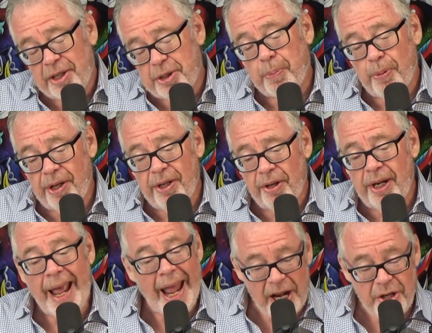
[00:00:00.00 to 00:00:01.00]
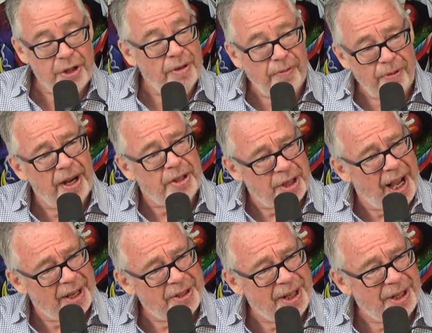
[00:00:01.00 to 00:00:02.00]
has a pretty good Haitian French
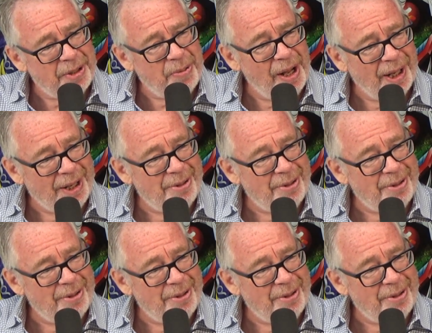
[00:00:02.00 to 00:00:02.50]
accent as well.